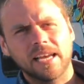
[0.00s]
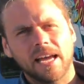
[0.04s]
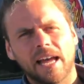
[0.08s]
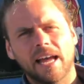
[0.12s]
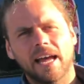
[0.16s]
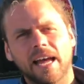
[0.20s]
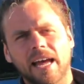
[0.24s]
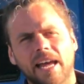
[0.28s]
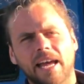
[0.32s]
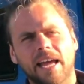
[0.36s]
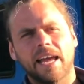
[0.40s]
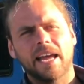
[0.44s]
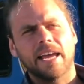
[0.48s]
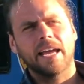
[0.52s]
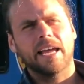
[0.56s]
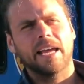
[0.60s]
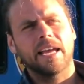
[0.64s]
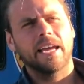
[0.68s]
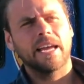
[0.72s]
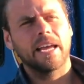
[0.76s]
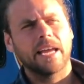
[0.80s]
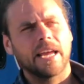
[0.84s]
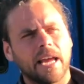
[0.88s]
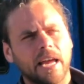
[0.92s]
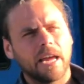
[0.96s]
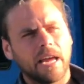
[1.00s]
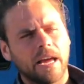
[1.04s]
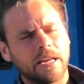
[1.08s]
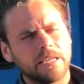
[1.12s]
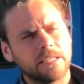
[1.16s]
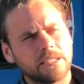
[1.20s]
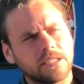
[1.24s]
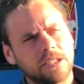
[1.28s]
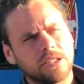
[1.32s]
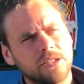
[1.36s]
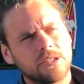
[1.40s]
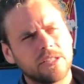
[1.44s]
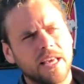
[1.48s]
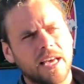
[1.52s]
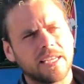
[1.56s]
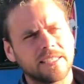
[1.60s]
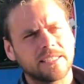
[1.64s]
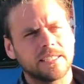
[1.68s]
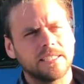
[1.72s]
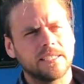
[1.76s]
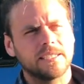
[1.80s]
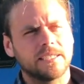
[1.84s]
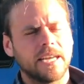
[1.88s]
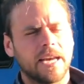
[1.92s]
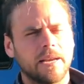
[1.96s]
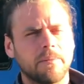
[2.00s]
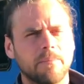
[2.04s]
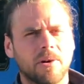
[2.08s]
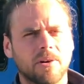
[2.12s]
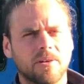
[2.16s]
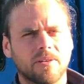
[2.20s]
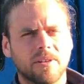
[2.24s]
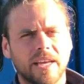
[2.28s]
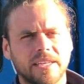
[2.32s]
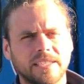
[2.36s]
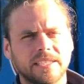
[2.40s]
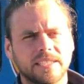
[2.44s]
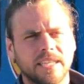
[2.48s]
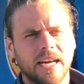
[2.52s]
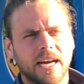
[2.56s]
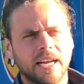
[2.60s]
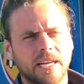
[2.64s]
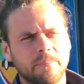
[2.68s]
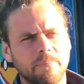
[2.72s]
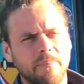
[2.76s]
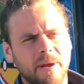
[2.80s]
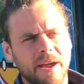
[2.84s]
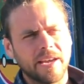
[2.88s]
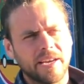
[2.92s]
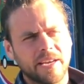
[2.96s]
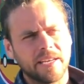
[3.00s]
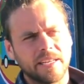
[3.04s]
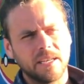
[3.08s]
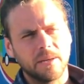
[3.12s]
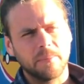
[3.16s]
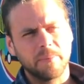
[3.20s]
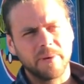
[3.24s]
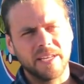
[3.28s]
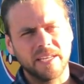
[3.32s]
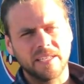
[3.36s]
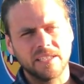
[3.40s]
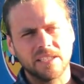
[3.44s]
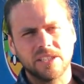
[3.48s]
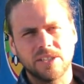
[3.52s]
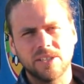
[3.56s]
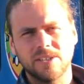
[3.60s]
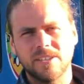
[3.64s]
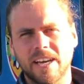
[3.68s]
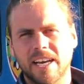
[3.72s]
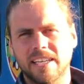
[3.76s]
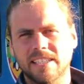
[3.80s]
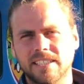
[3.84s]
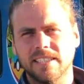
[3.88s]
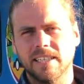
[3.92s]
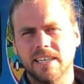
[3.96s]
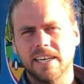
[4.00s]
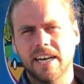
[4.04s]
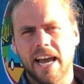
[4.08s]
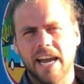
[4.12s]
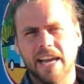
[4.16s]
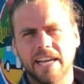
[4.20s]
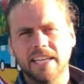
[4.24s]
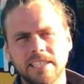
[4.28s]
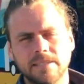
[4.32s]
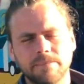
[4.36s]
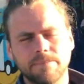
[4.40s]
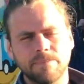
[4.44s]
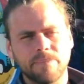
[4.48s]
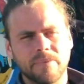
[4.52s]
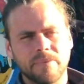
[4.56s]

a 2010 model. They started making them in 2008.